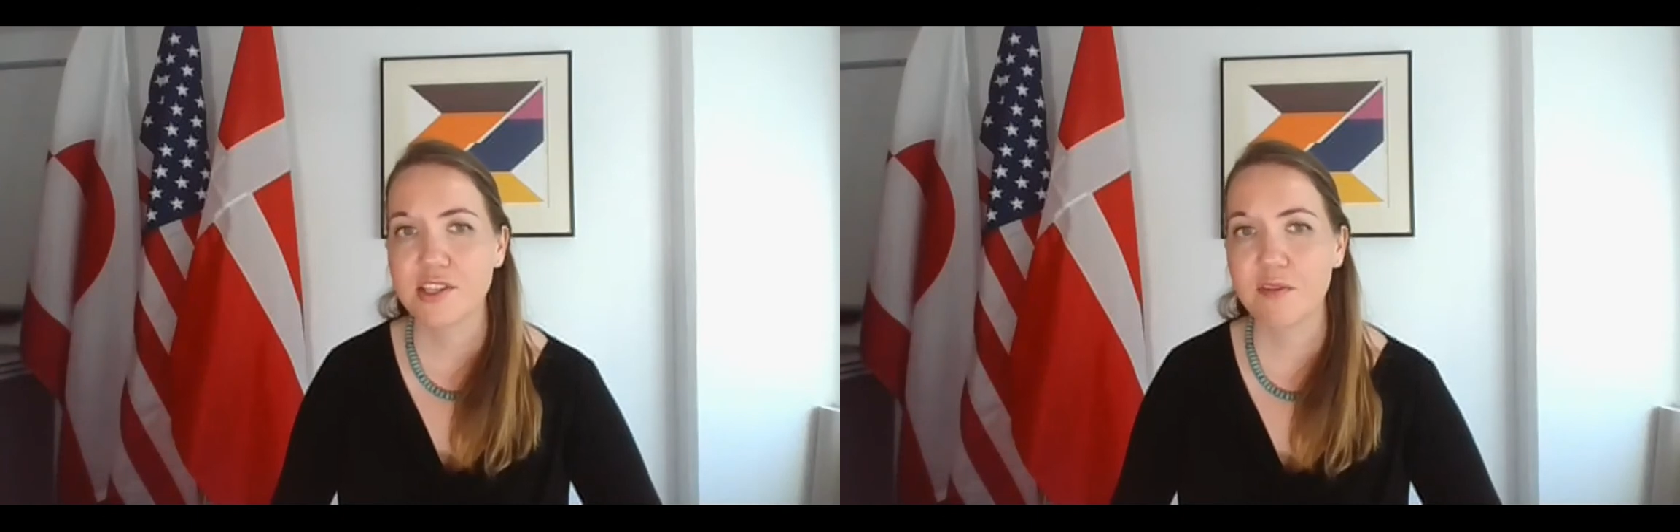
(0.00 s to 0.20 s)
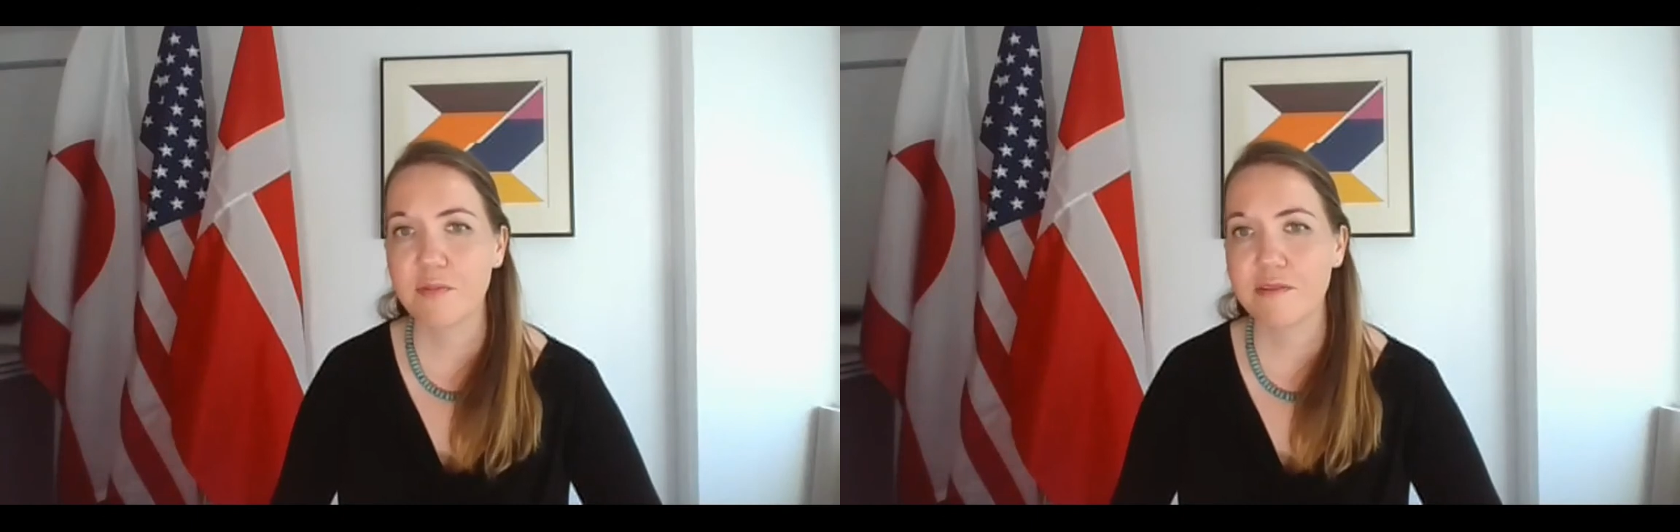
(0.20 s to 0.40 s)

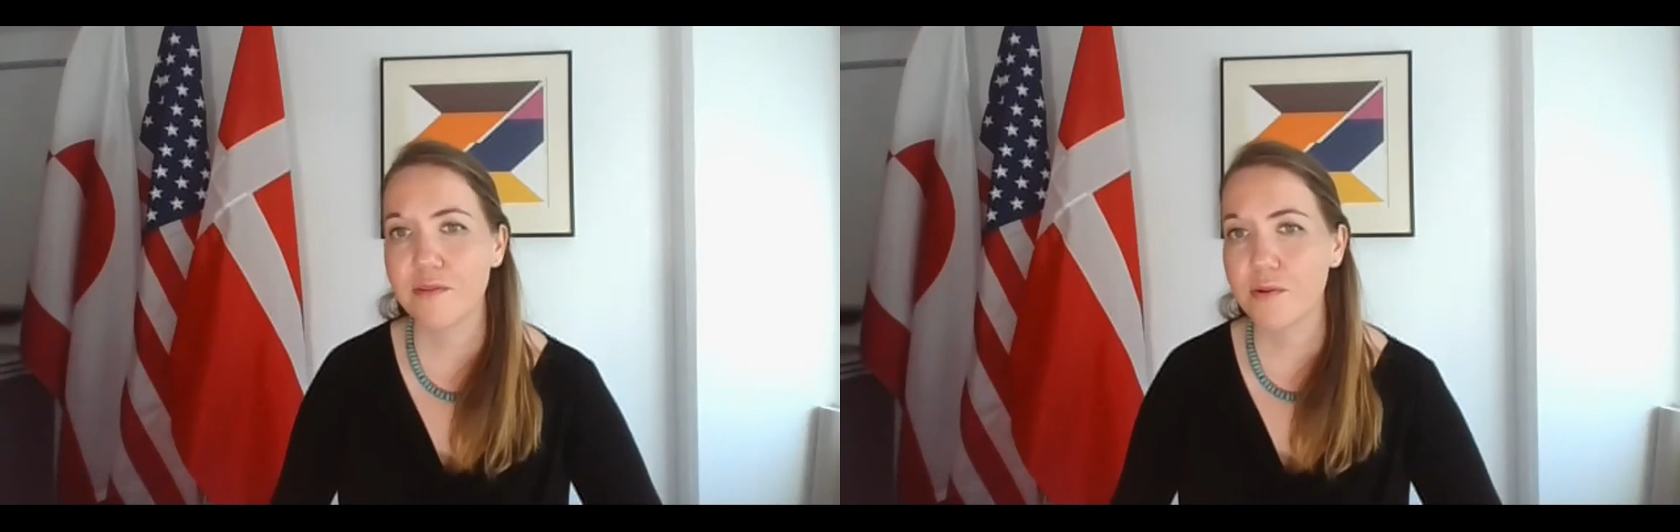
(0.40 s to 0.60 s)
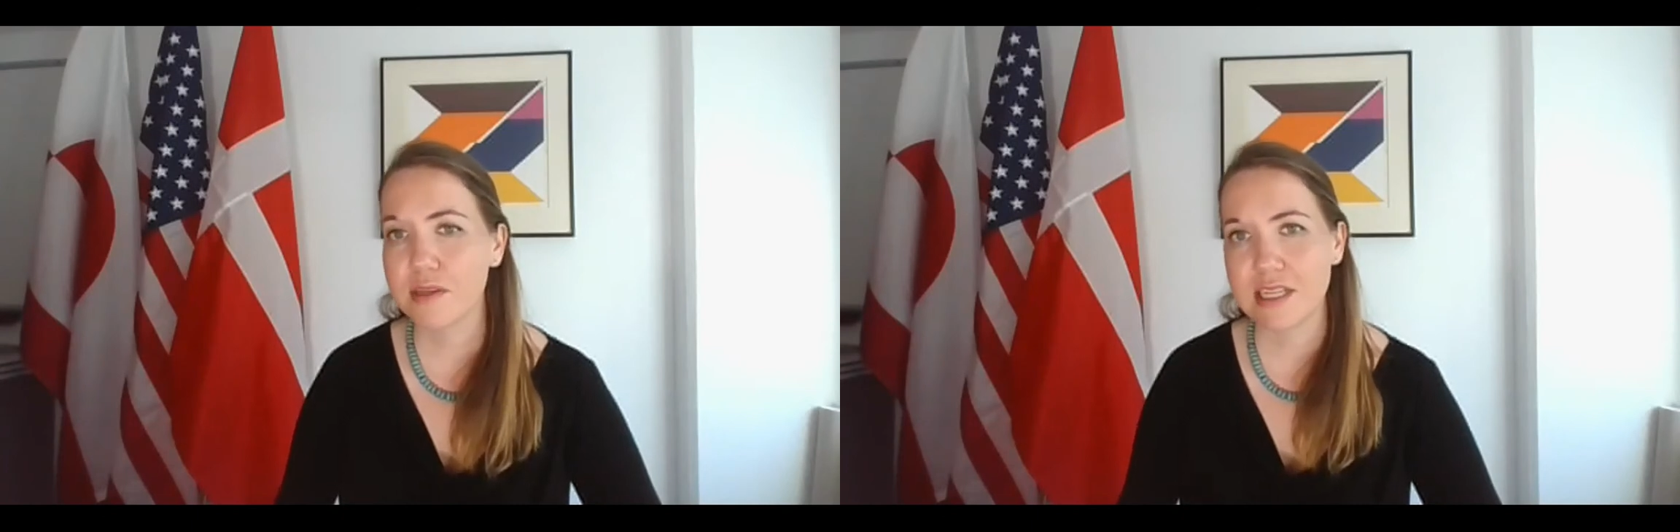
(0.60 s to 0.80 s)
So we've been
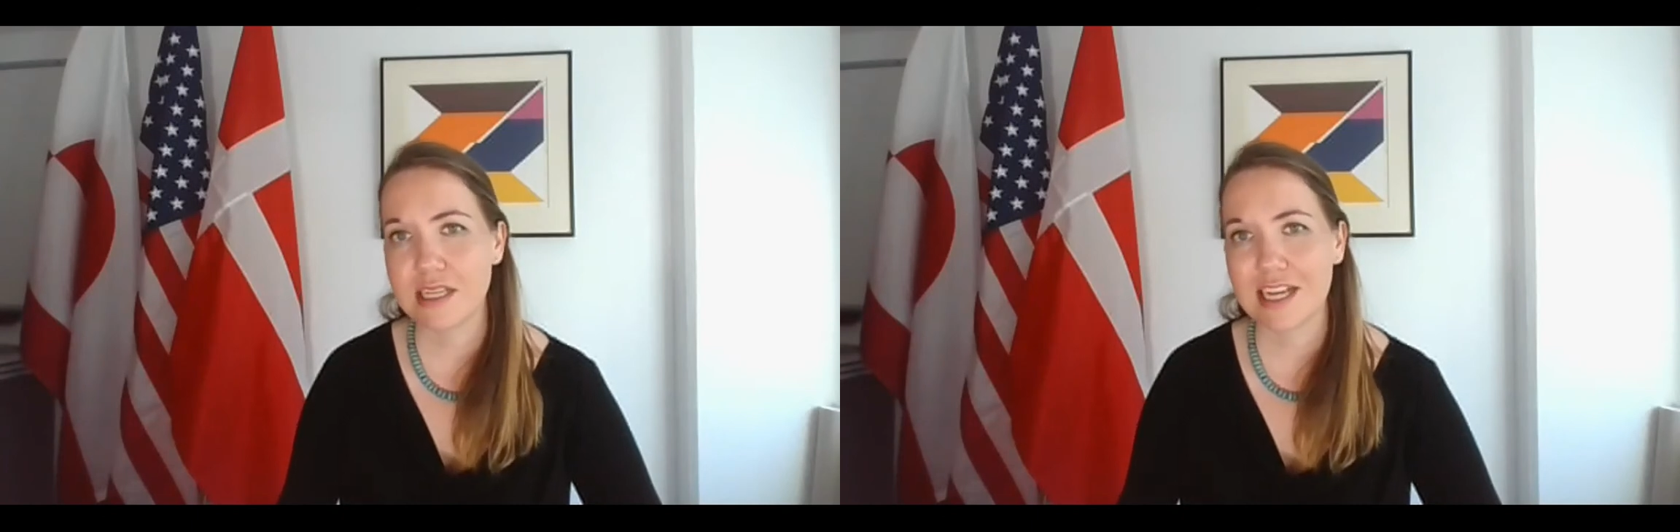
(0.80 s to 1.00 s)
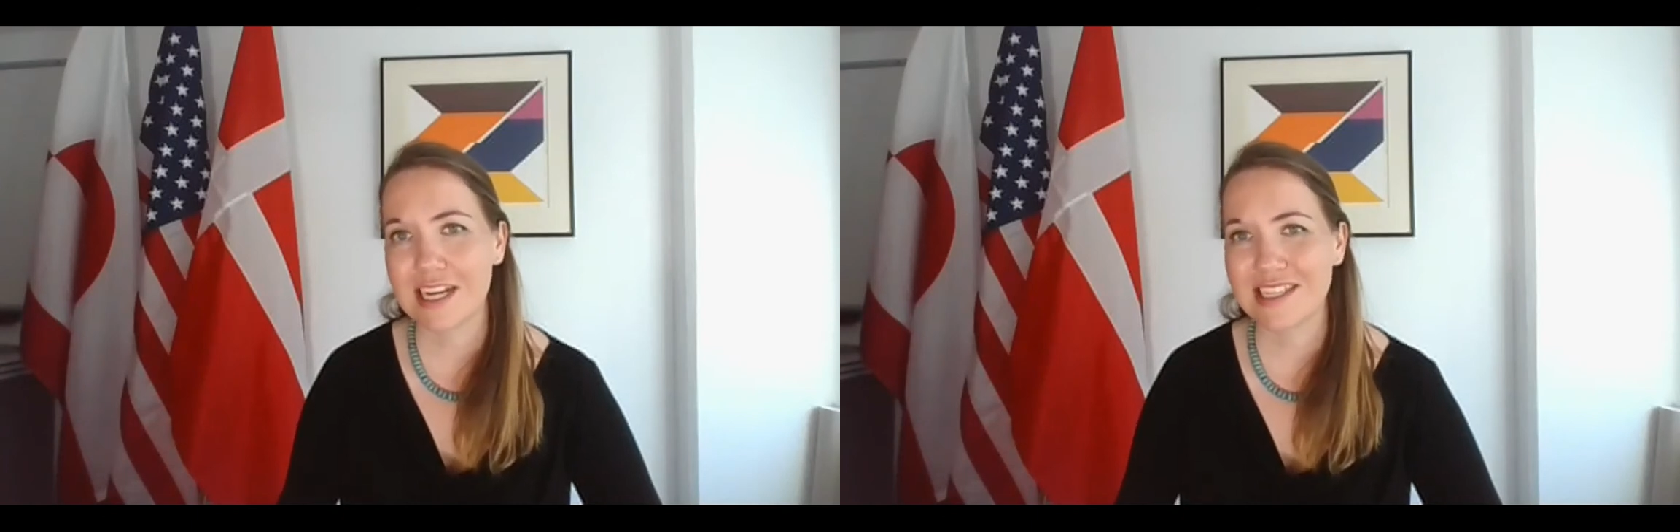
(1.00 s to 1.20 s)
focusing,
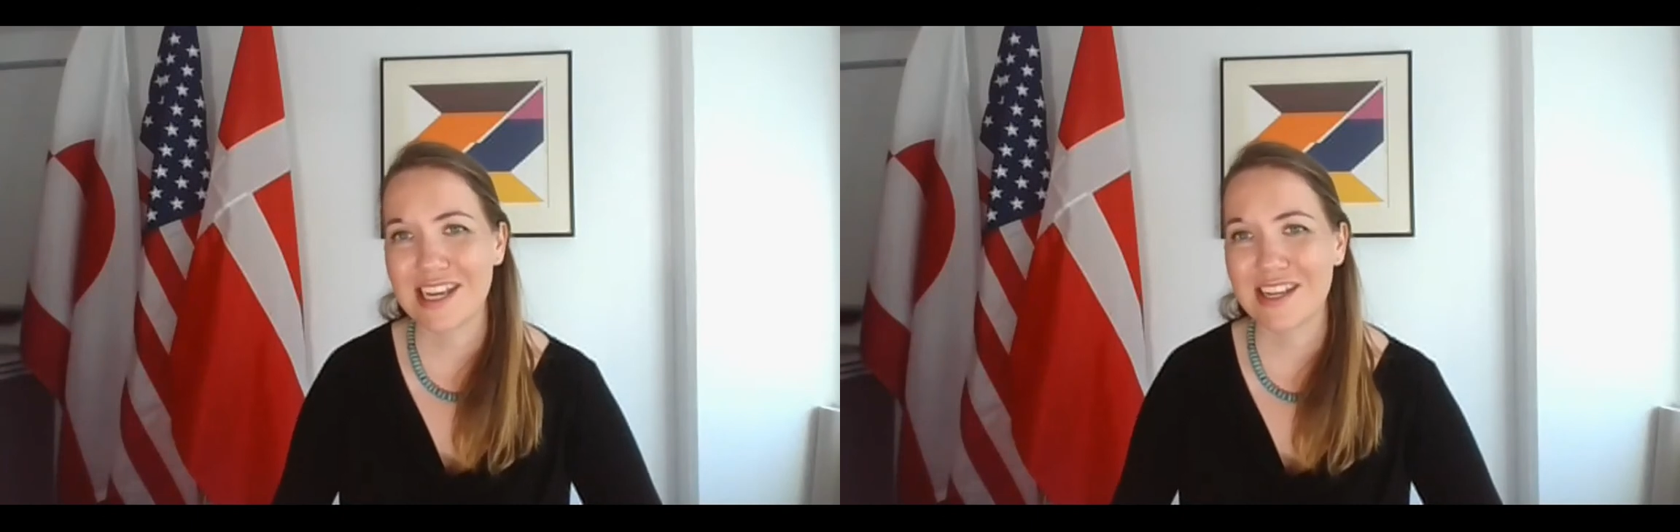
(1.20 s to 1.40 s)
like I say,